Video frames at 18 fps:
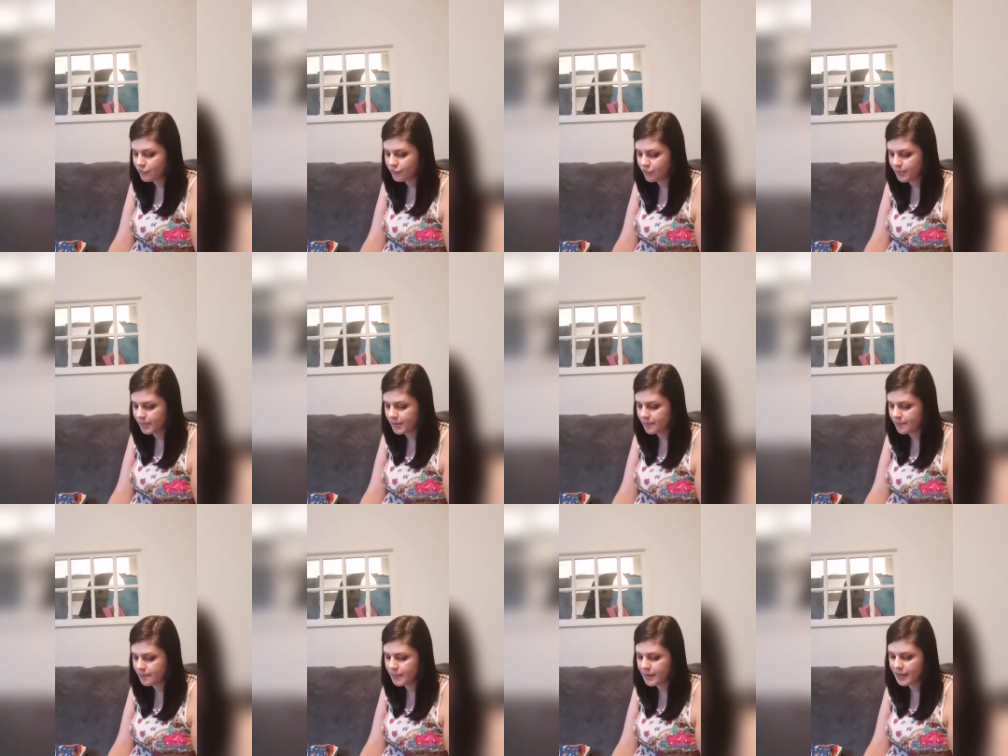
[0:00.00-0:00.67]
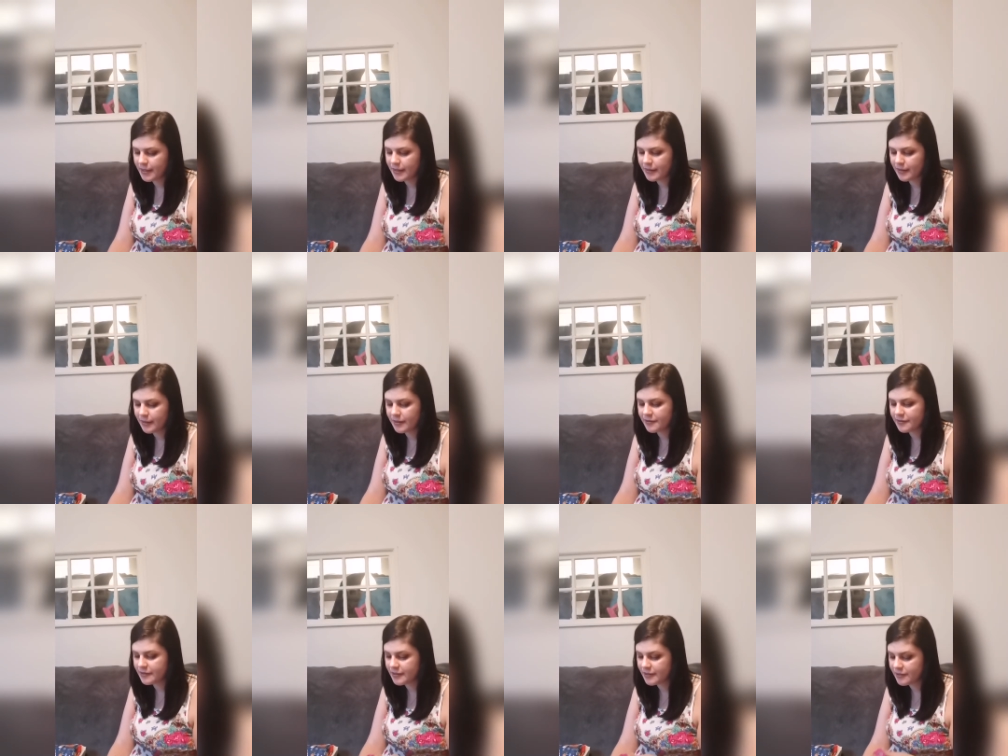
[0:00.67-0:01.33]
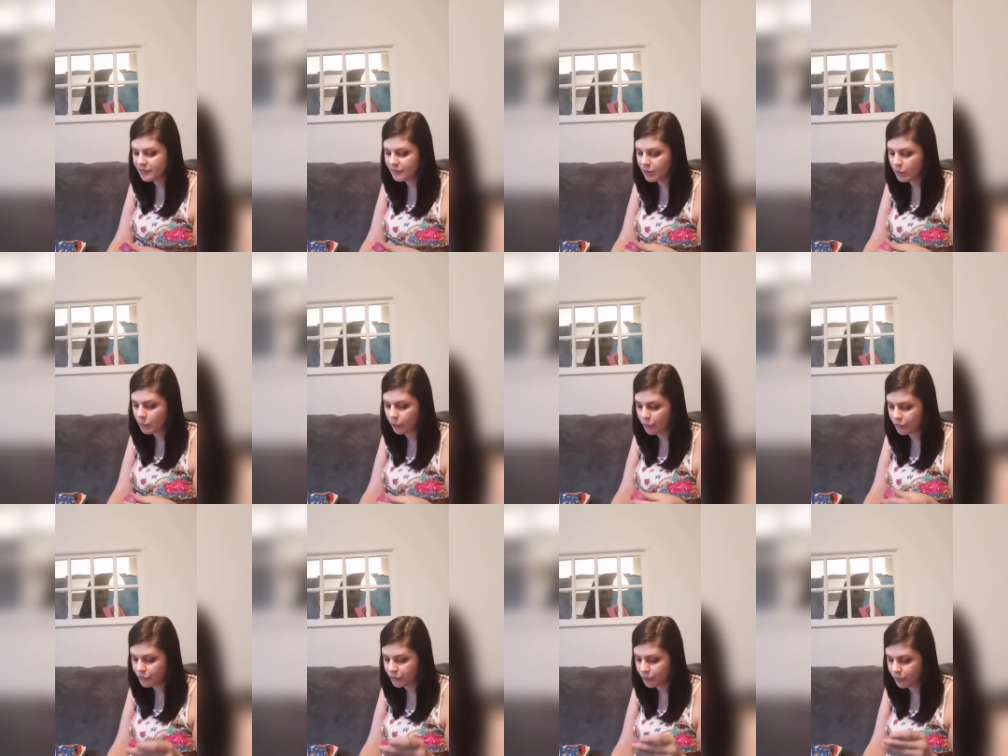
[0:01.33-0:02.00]
Stuffing them back in there. So these are our
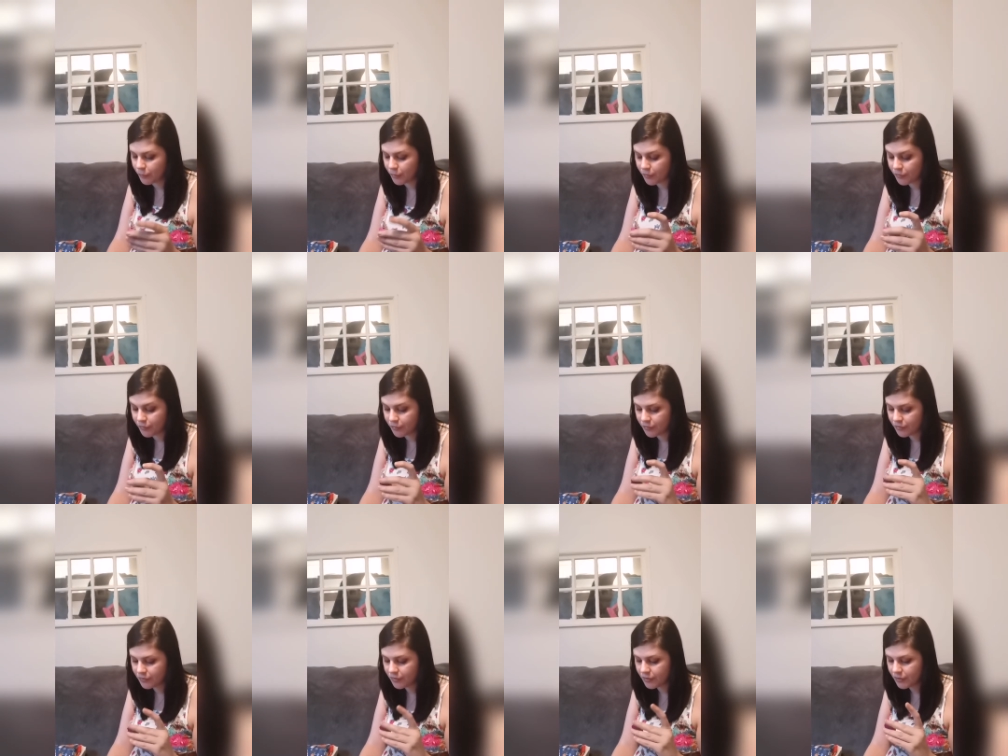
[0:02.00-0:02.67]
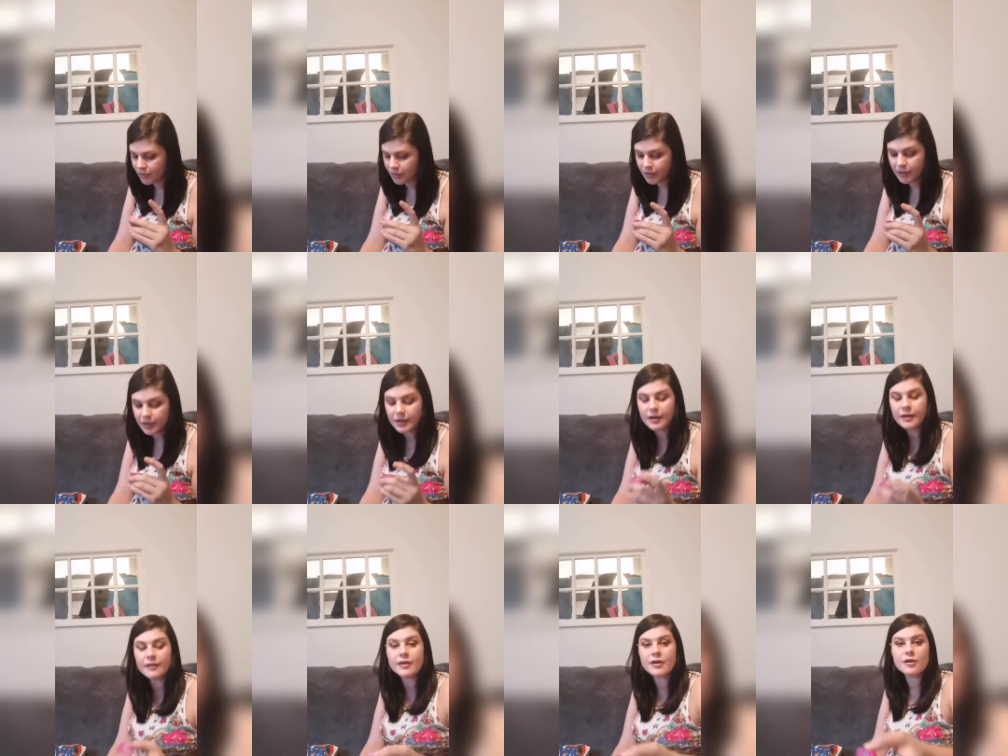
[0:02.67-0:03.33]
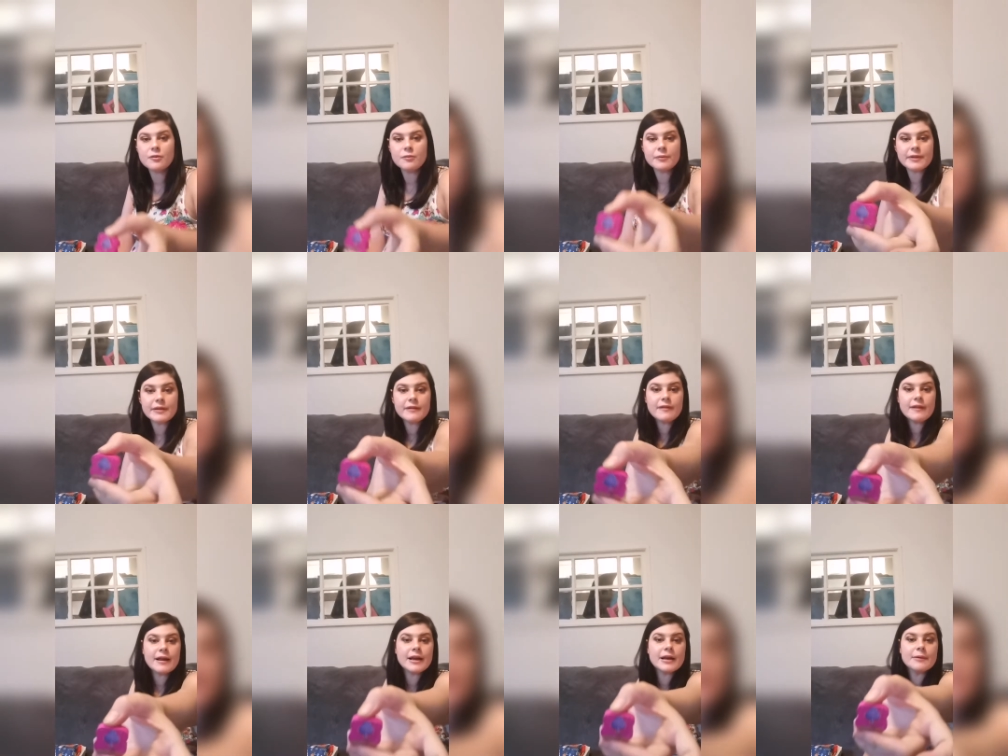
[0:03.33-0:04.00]
wooden ones. And they come with little